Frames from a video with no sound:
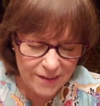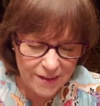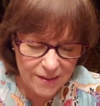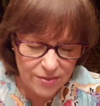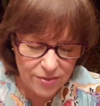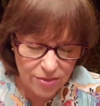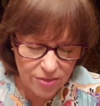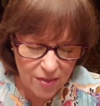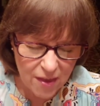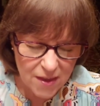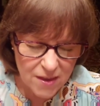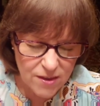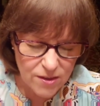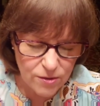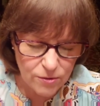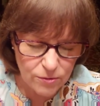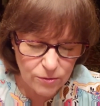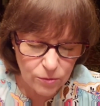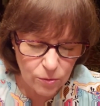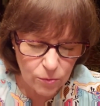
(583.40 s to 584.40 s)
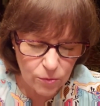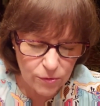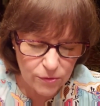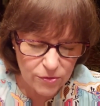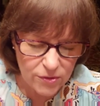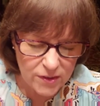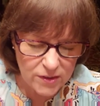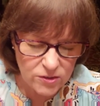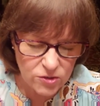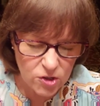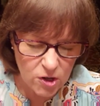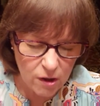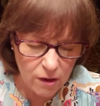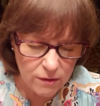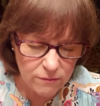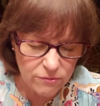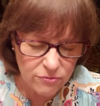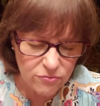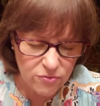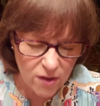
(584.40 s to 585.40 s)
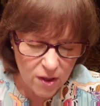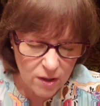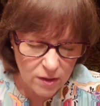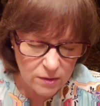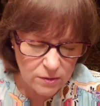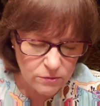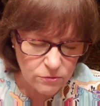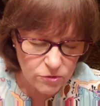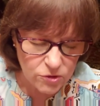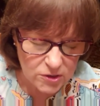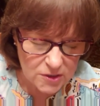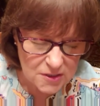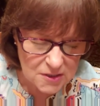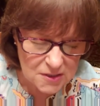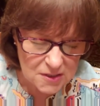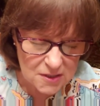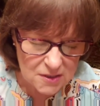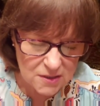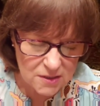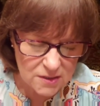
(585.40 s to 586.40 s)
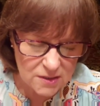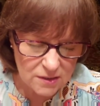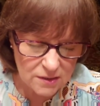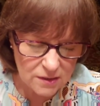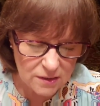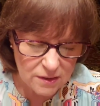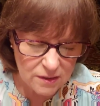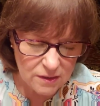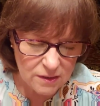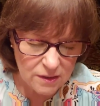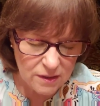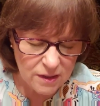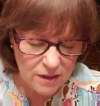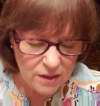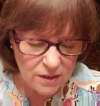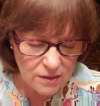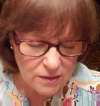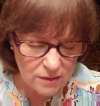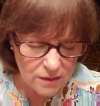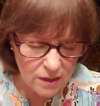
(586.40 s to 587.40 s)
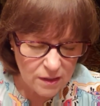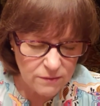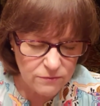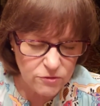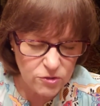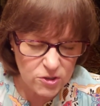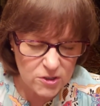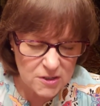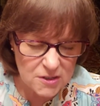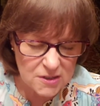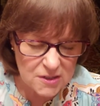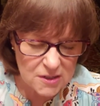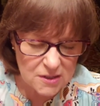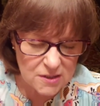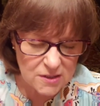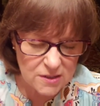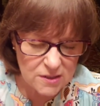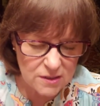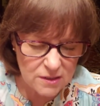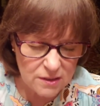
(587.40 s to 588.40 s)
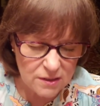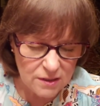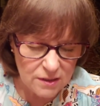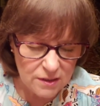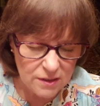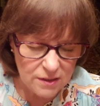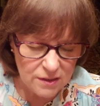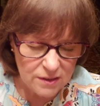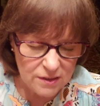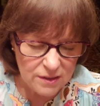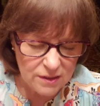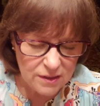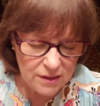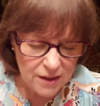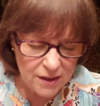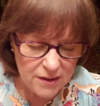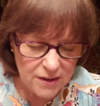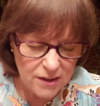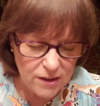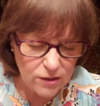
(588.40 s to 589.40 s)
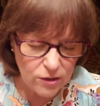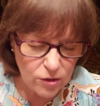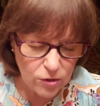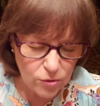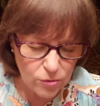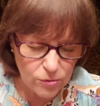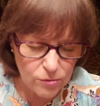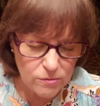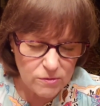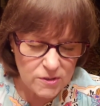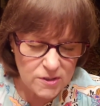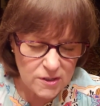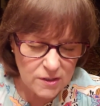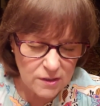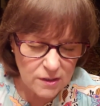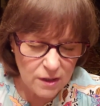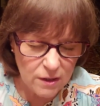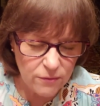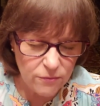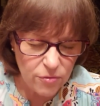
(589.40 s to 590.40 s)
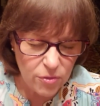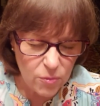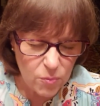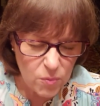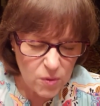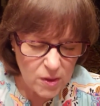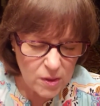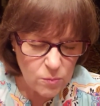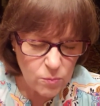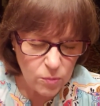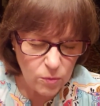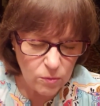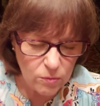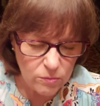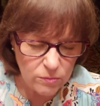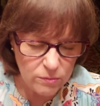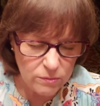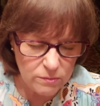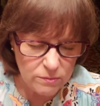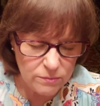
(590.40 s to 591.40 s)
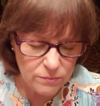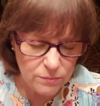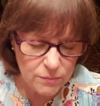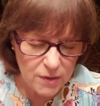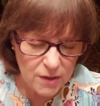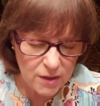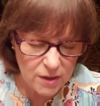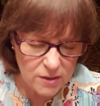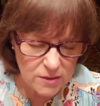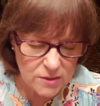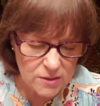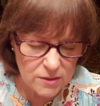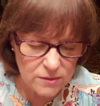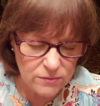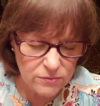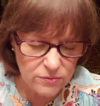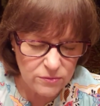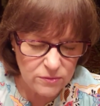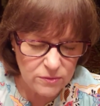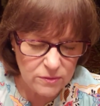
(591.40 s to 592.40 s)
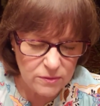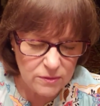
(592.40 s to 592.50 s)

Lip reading: And thank you, Lord, that John followed Jesus. He loved Jesus, and he learned to love the people because of